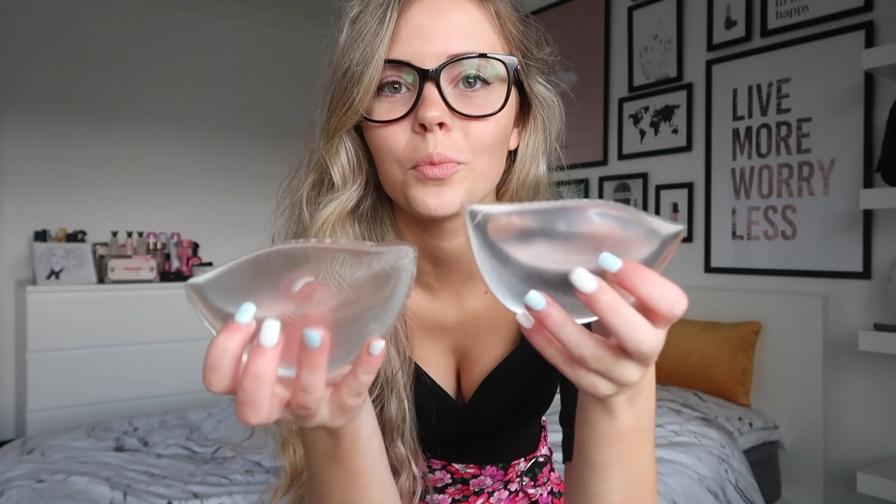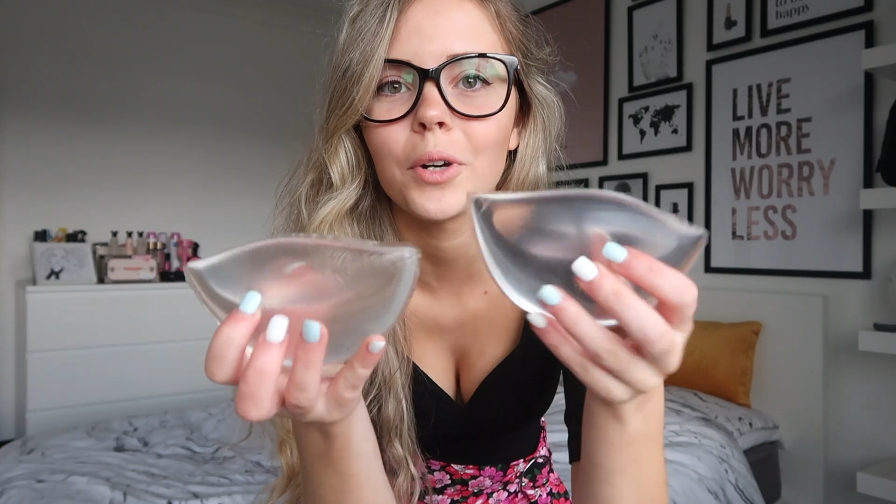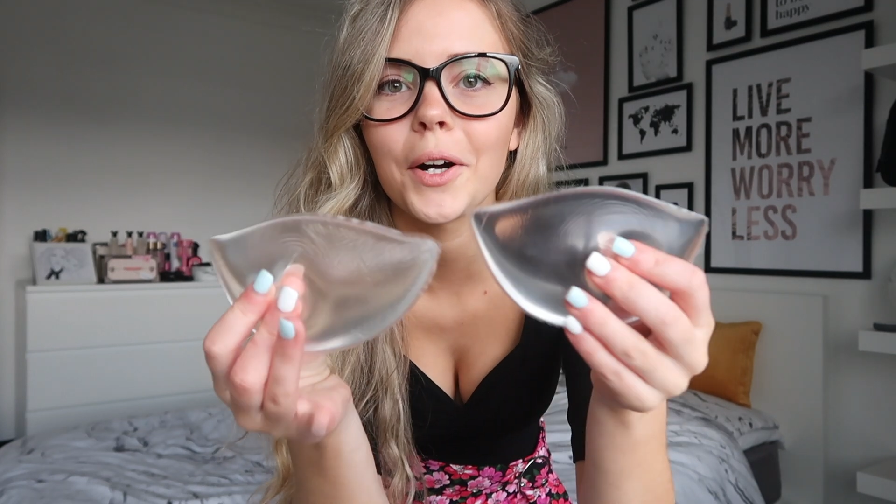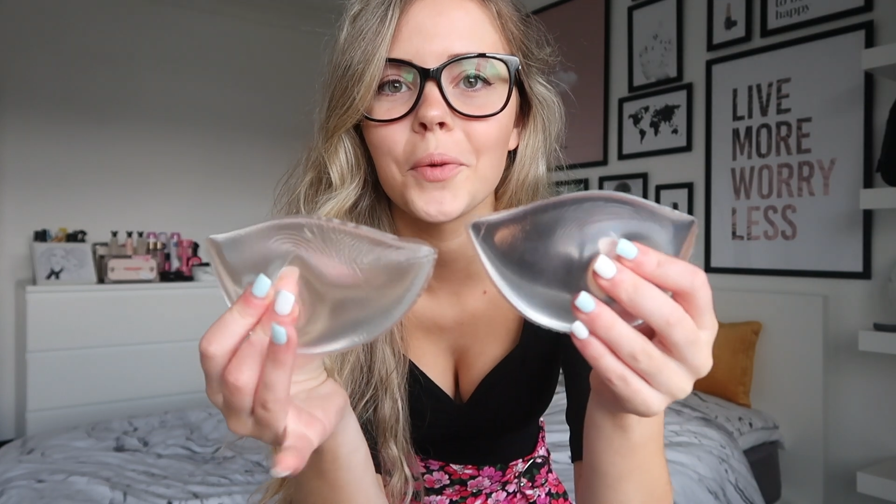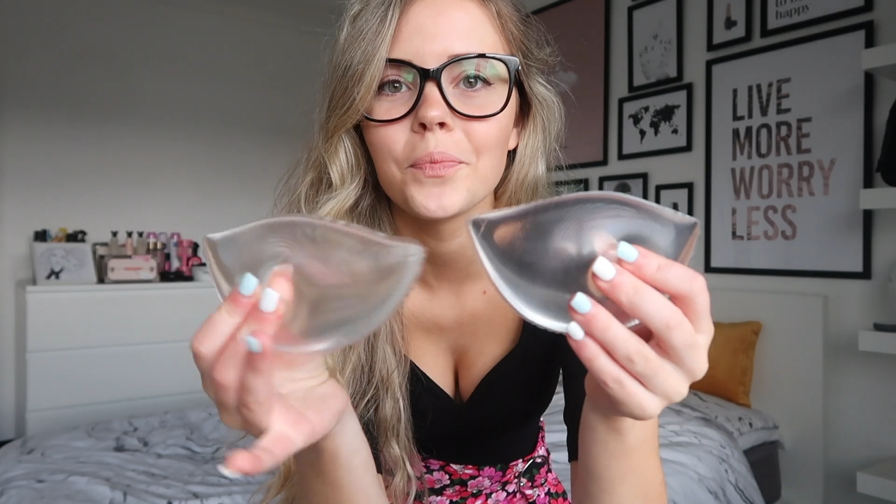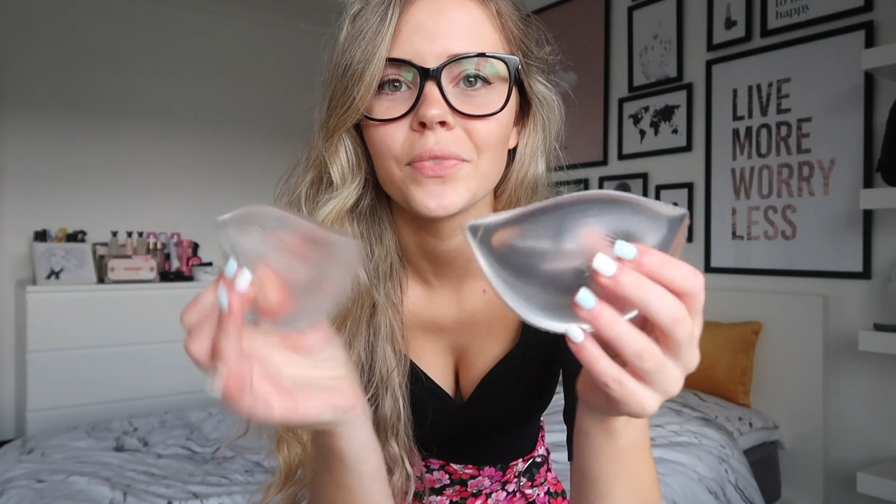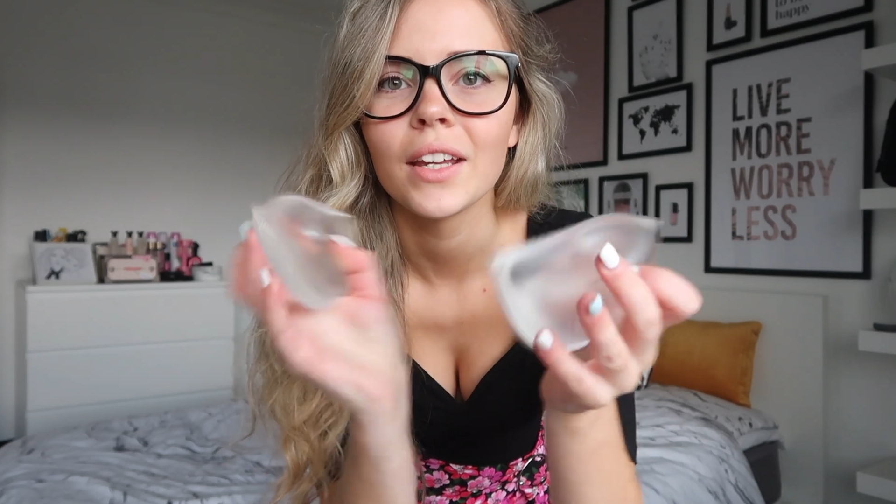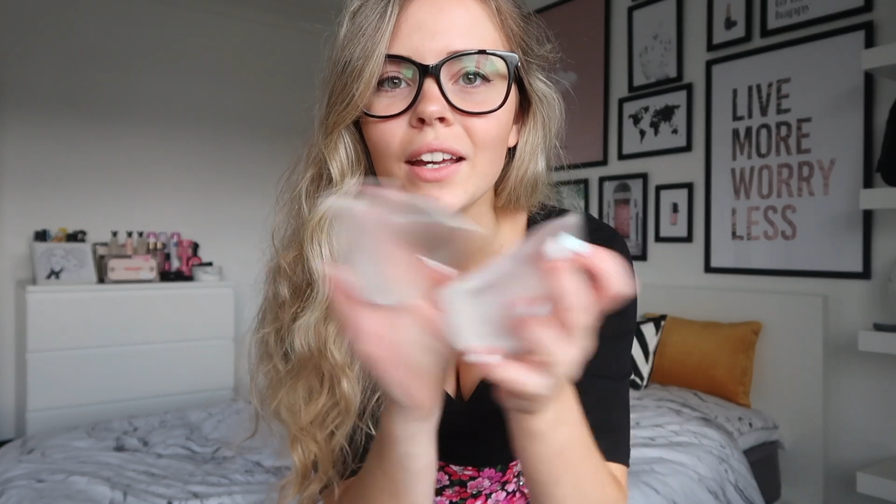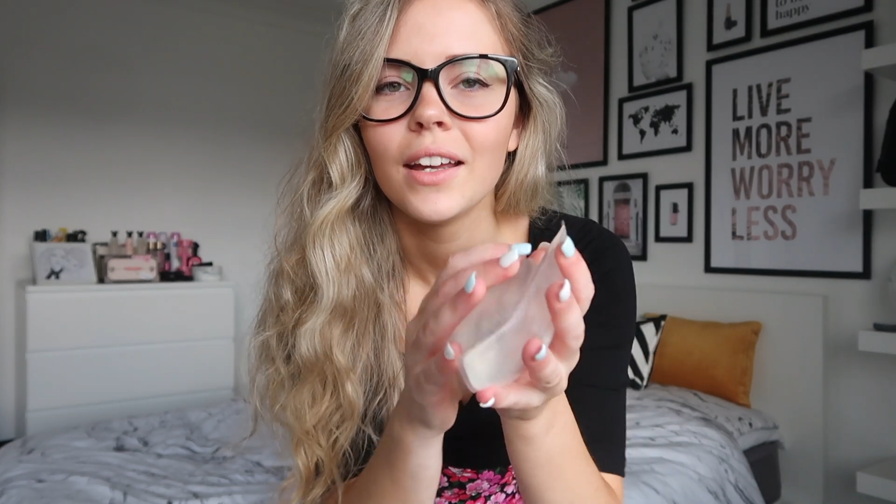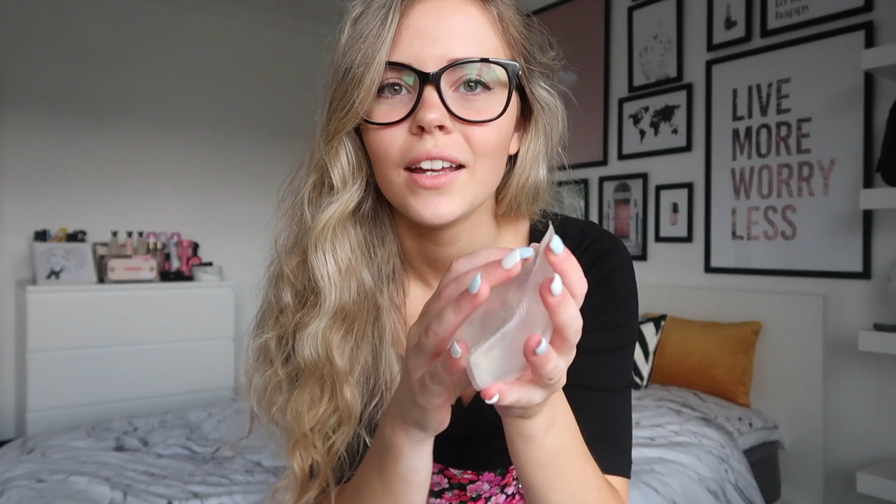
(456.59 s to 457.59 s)
But
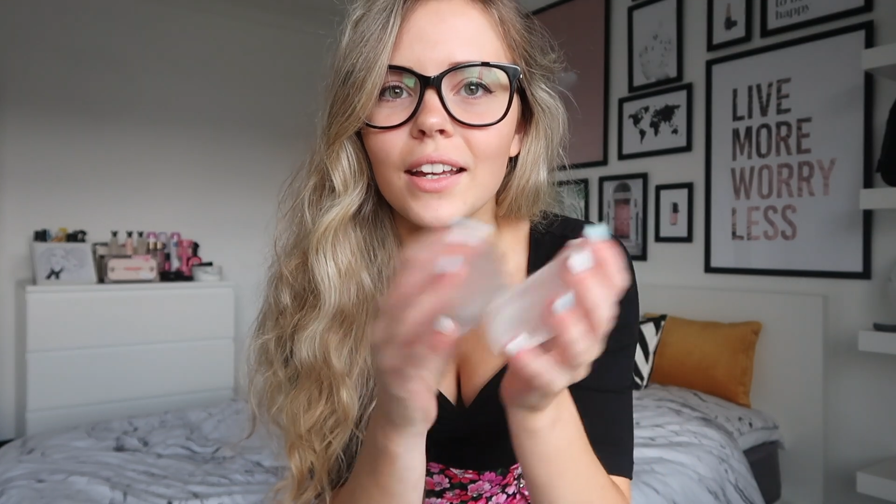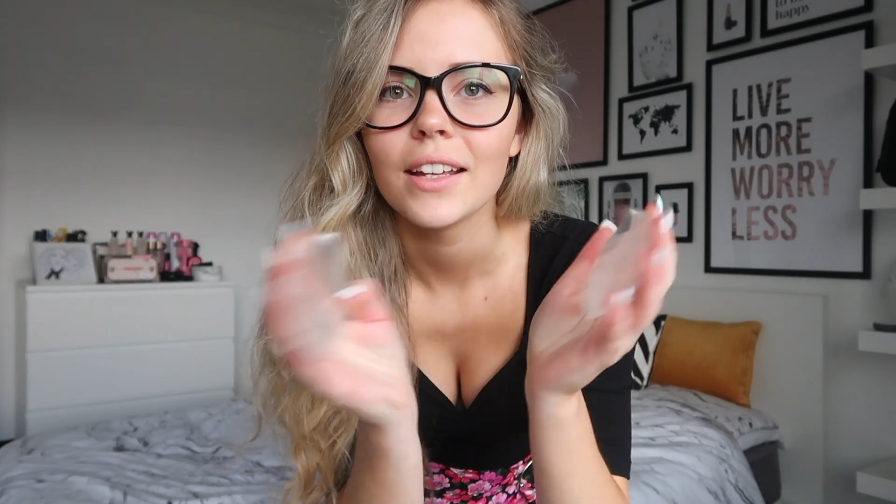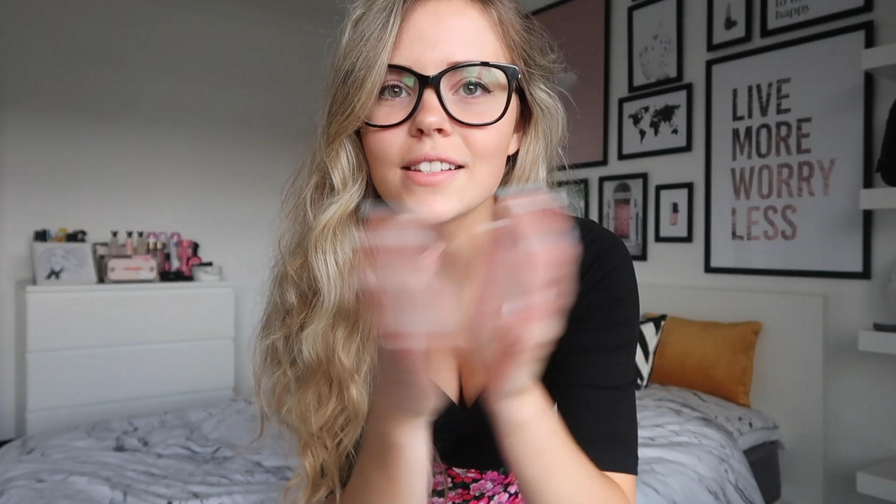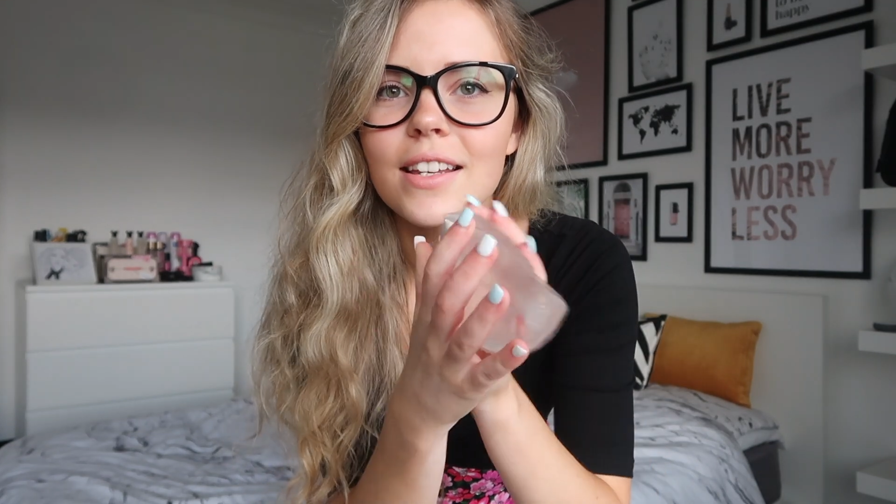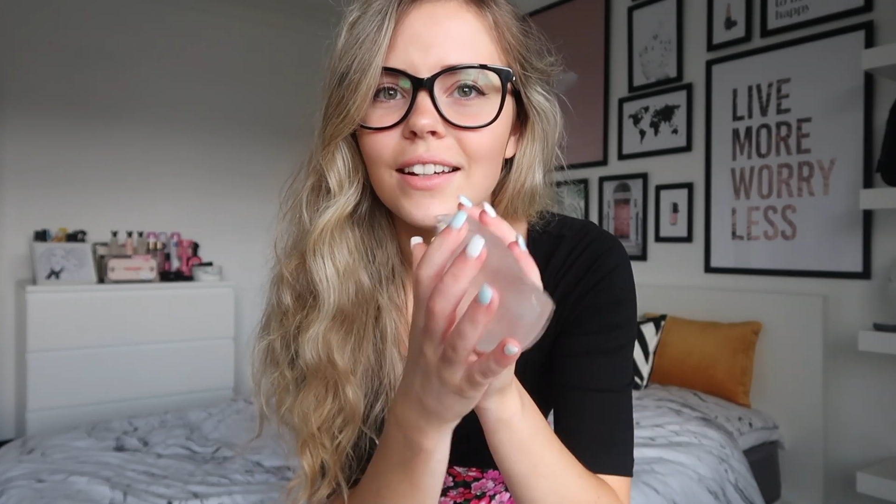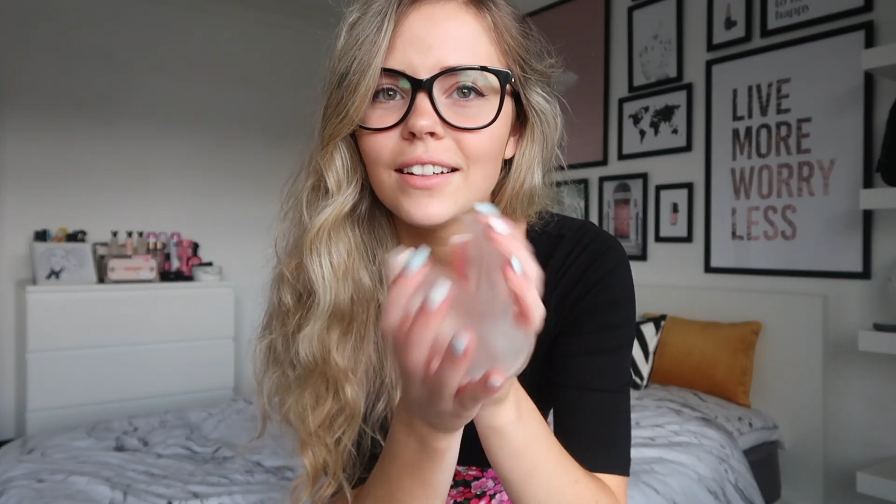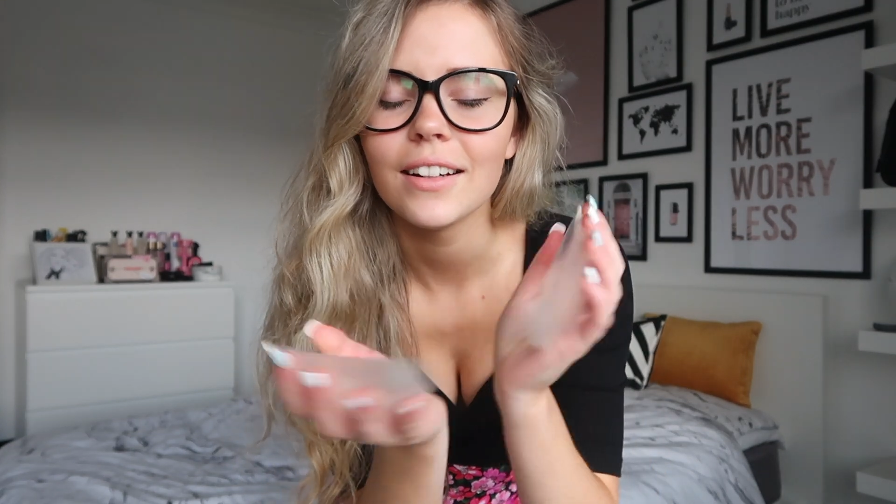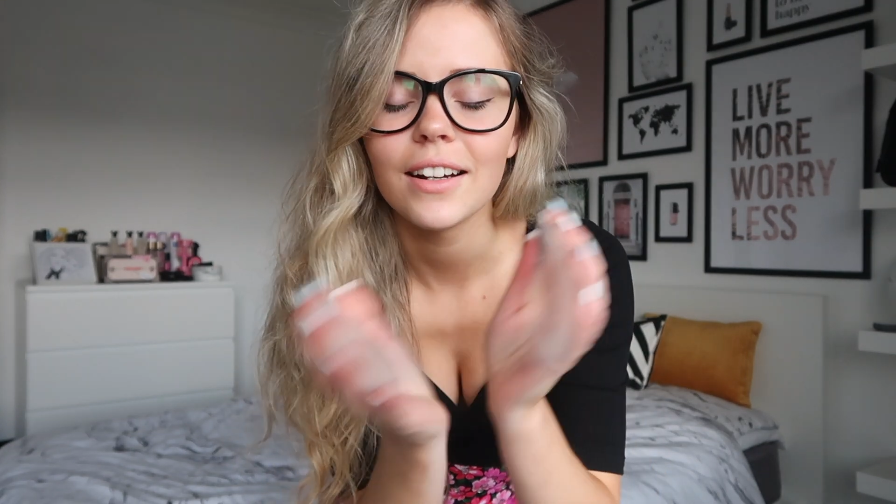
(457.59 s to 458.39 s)
is it?